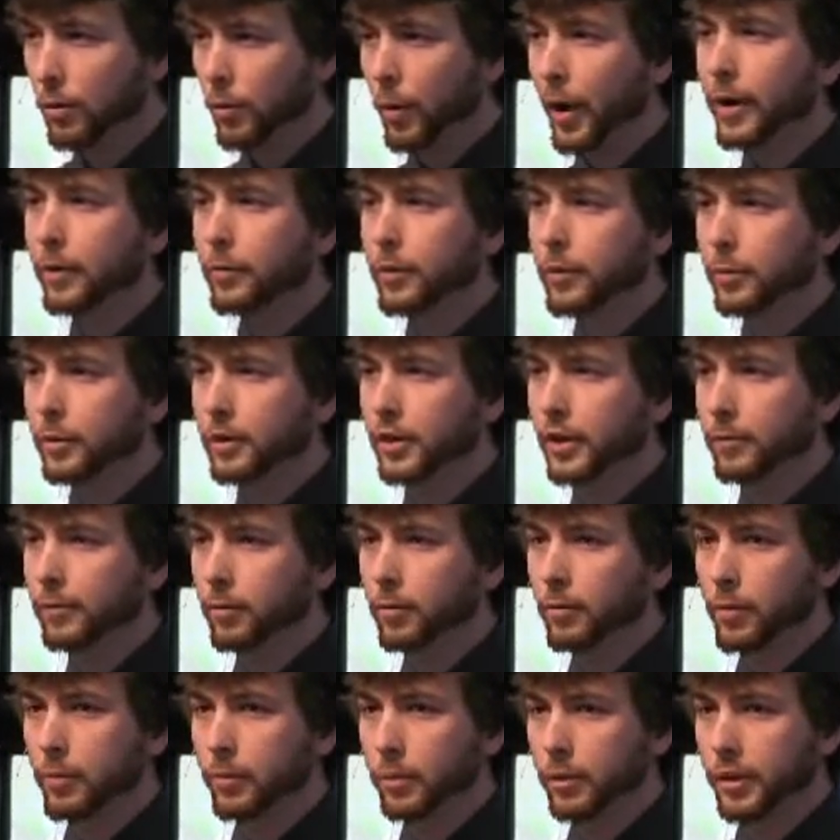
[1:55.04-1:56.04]
Why do we believe
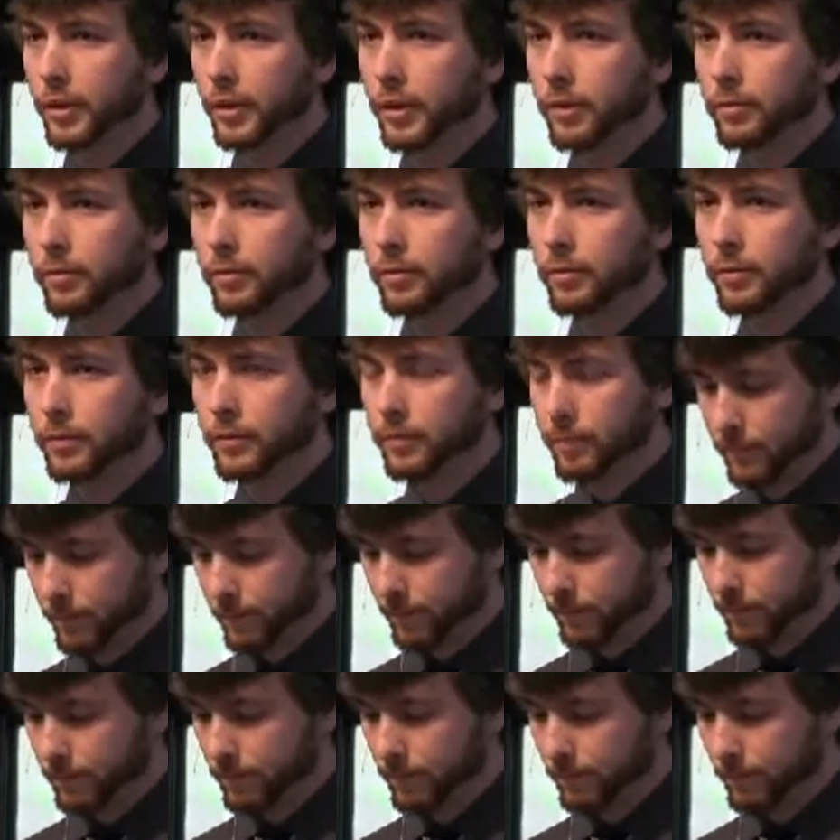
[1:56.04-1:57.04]
what we believe?
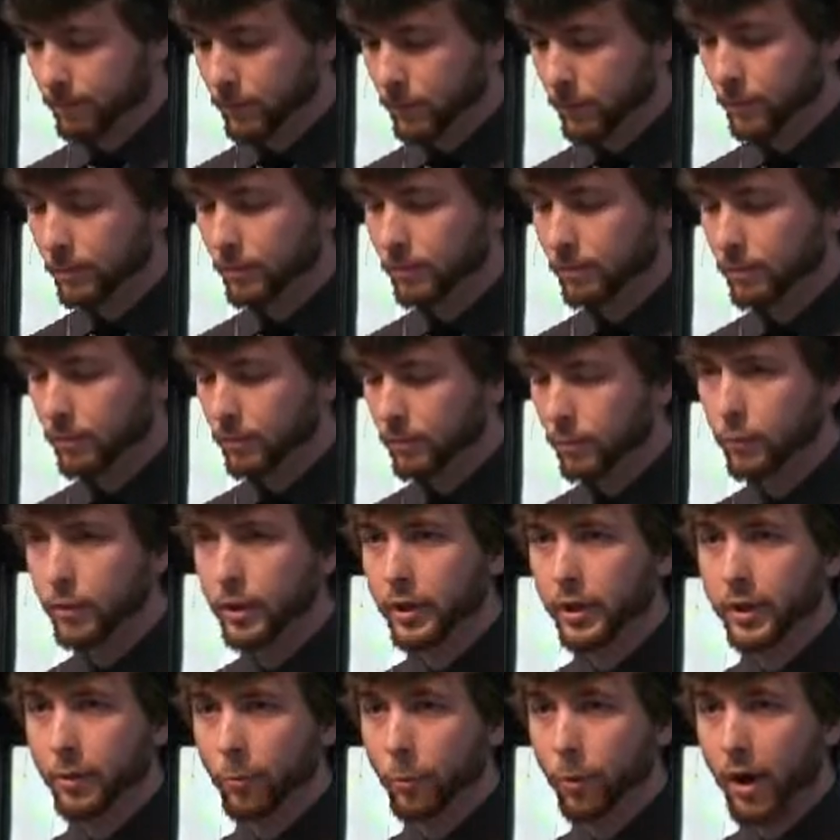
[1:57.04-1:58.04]

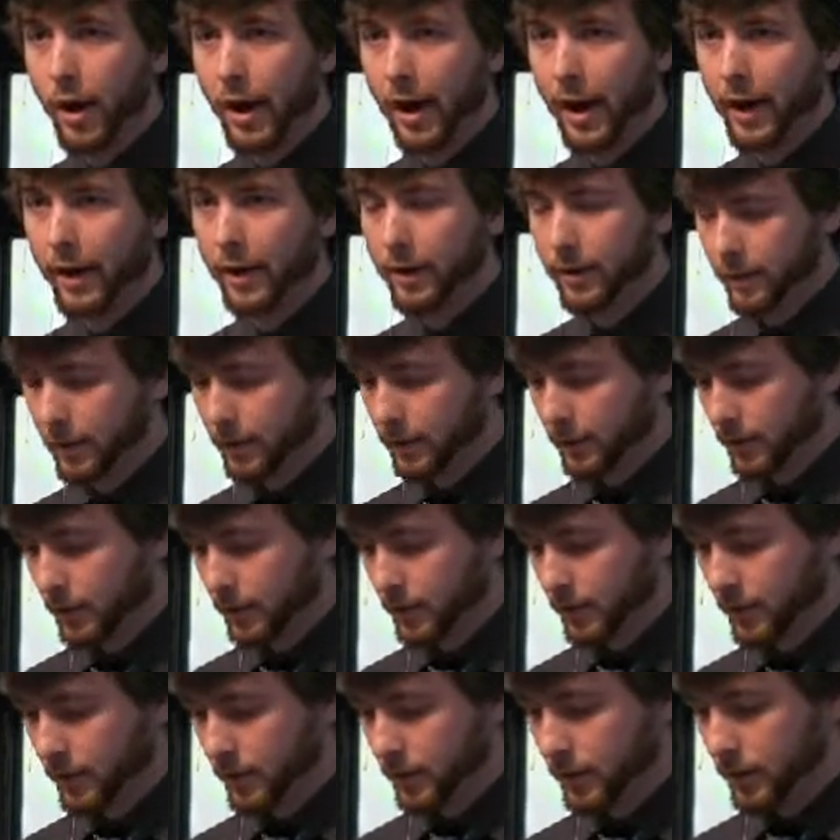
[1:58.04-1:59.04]
Really, why?
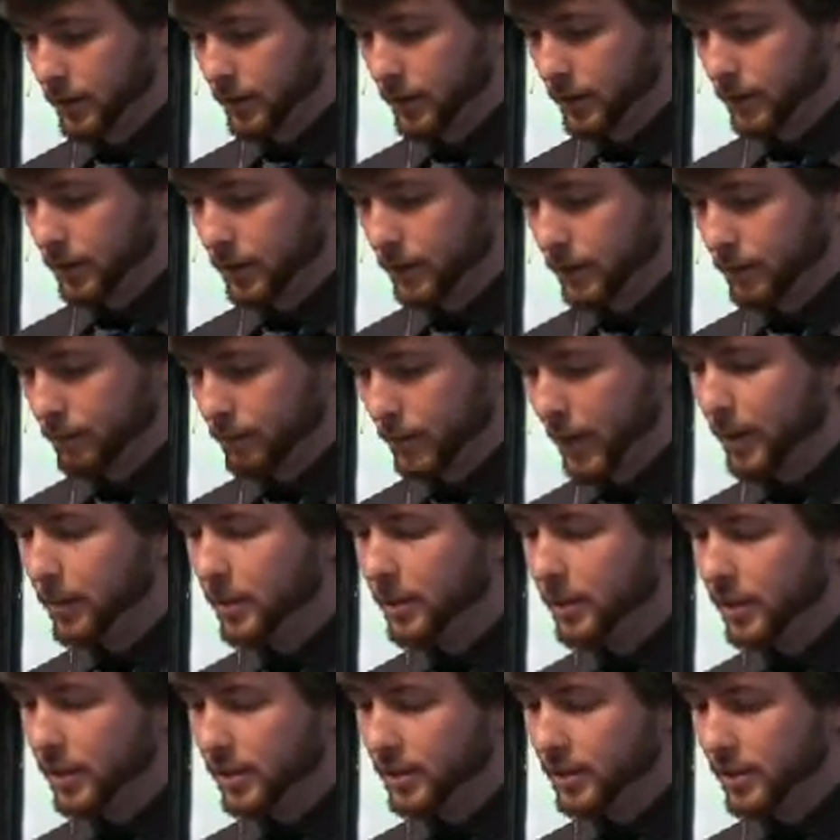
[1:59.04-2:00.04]

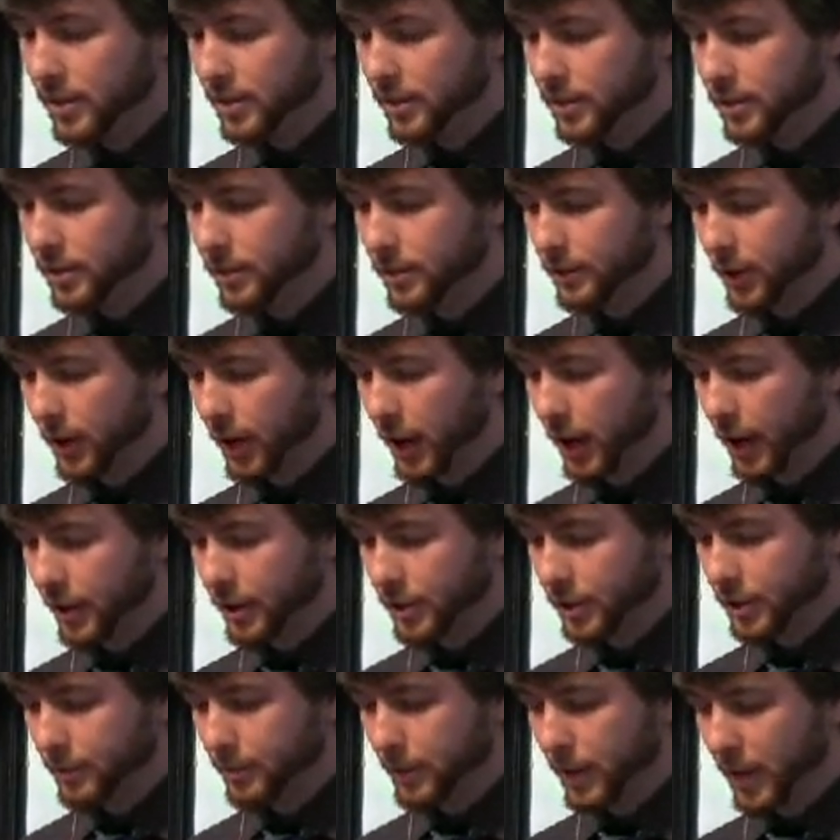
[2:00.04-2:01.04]
Maybe the existence of
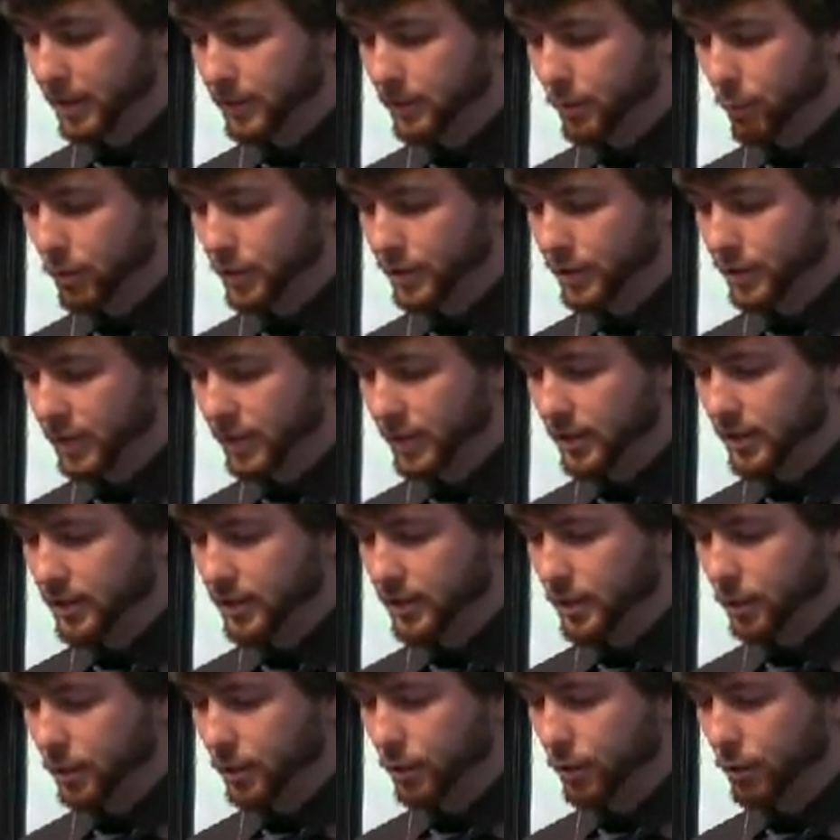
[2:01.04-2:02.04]
God just makes more
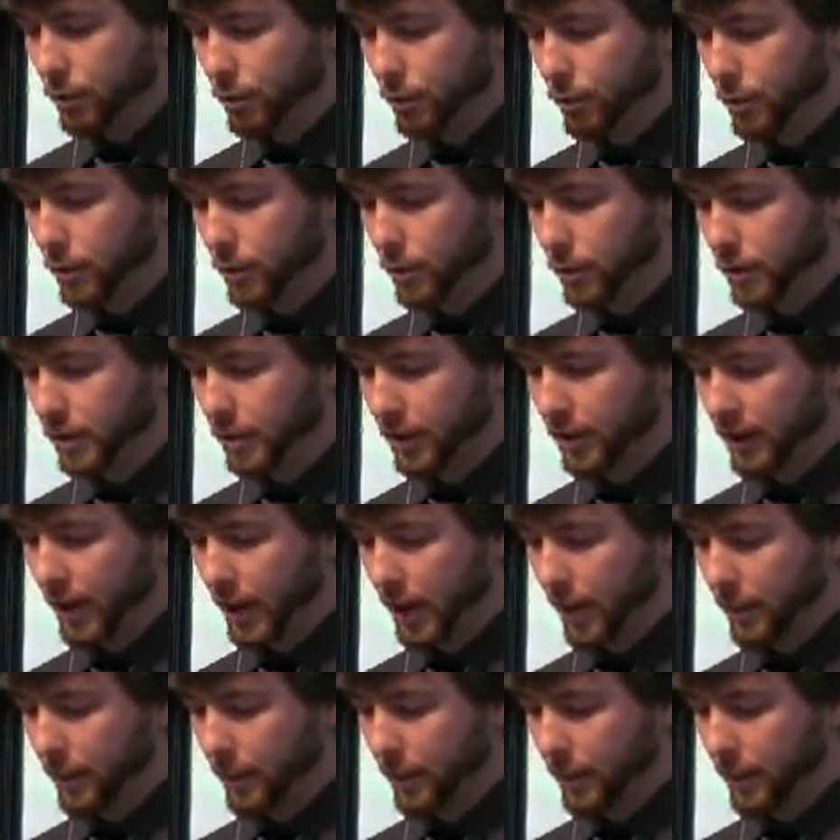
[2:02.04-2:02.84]
sense to you than the